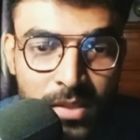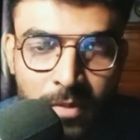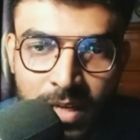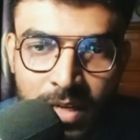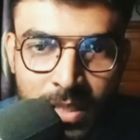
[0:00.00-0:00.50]
a
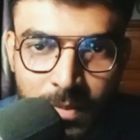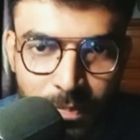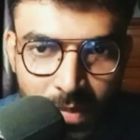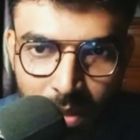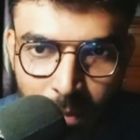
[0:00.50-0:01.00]
very
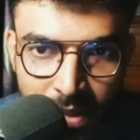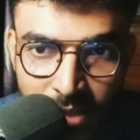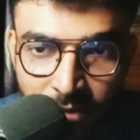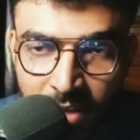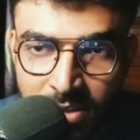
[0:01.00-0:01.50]
basic
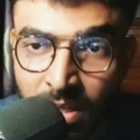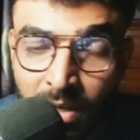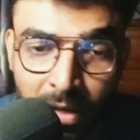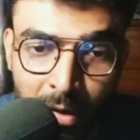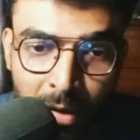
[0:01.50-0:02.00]
function. And,
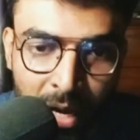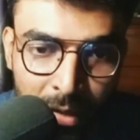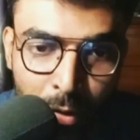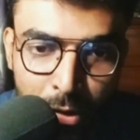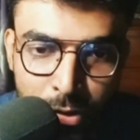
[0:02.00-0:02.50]
and
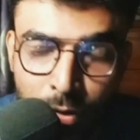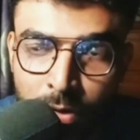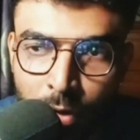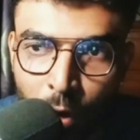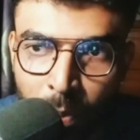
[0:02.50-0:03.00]
you also could
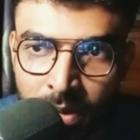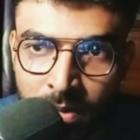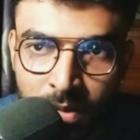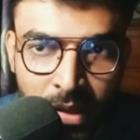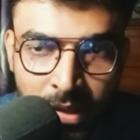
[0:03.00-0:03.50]
open
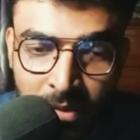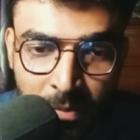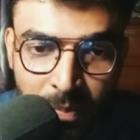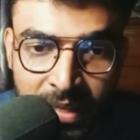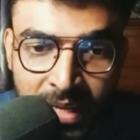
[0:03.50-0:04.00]
like a
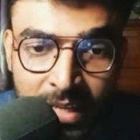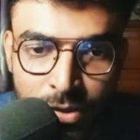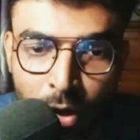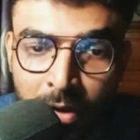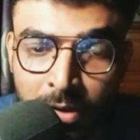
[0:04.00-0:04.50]
play any
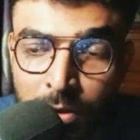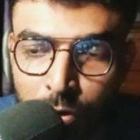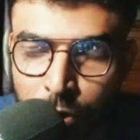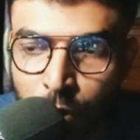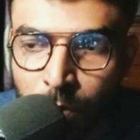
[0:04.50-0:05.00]
song on
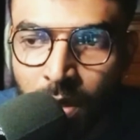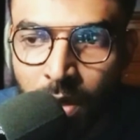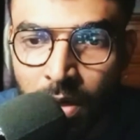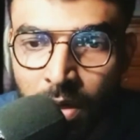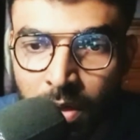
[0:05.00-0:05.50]
YouTube
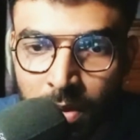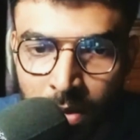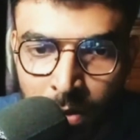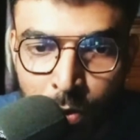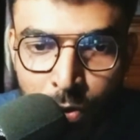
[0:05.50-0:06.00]

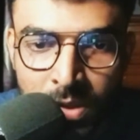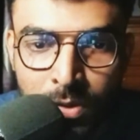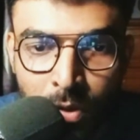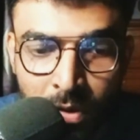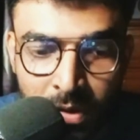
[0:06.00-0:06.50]
using
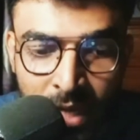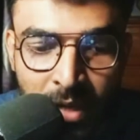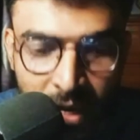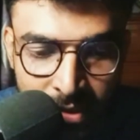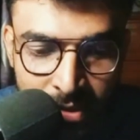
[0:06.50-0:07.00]
the, that
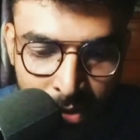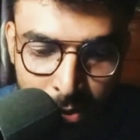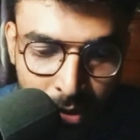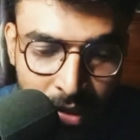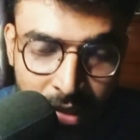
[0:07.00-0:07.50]
assistant. So
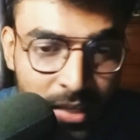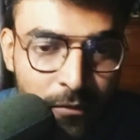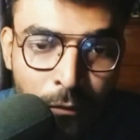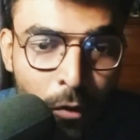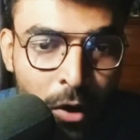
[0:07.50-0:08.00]
it had like
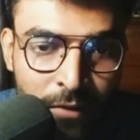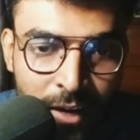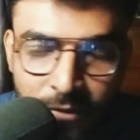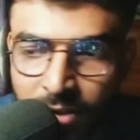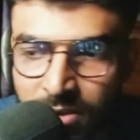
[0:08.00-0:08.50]
four or
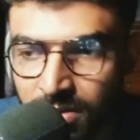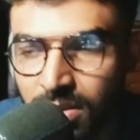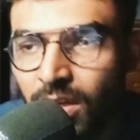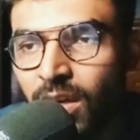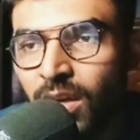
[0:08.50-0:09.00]
five functions.
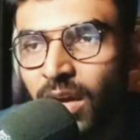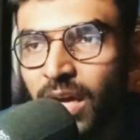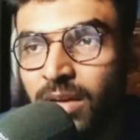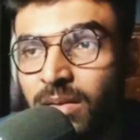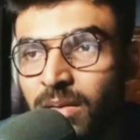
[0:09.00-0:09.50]

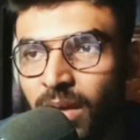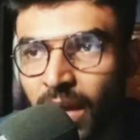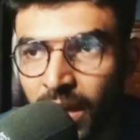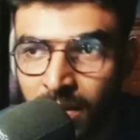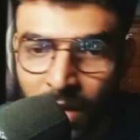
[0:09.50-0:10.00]
And,
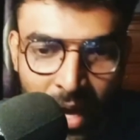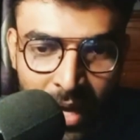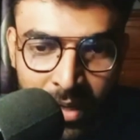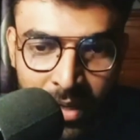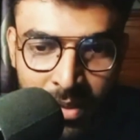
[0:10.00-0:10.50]
and
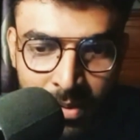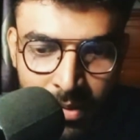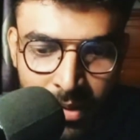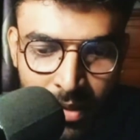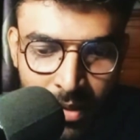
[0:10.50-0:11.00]
I
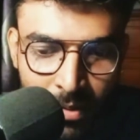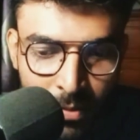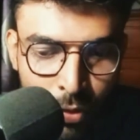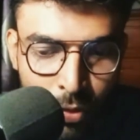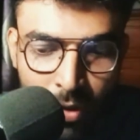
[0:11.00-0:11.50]
like
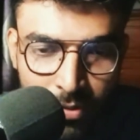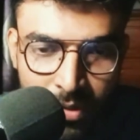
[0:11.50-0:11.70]
two or three